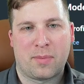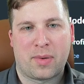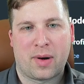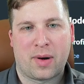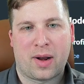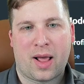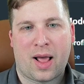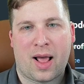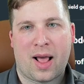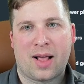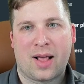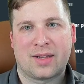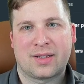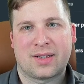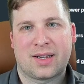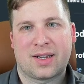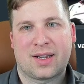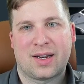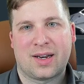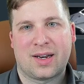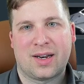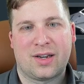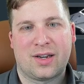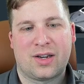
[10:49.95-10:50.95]
But it has like
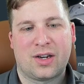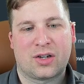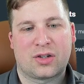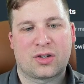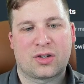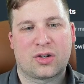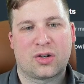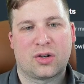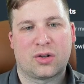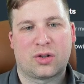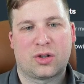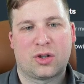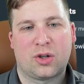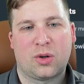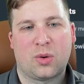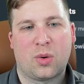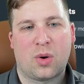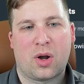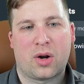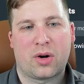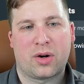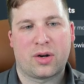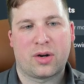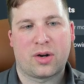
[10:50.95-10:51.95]
an additional
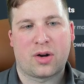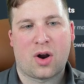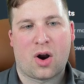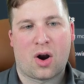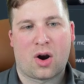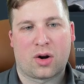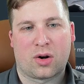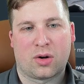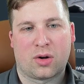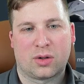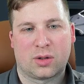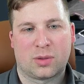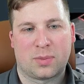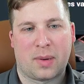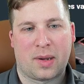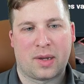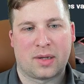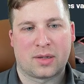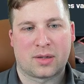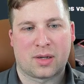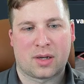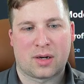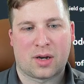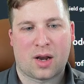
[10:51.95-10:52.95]
200 cargo
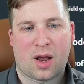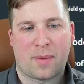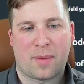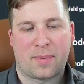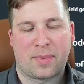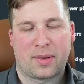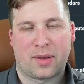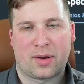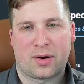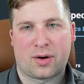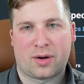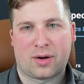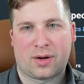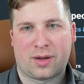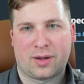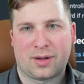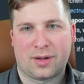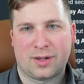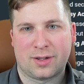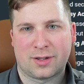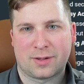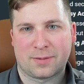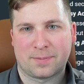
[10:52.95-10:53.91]
space on top of the Hercules.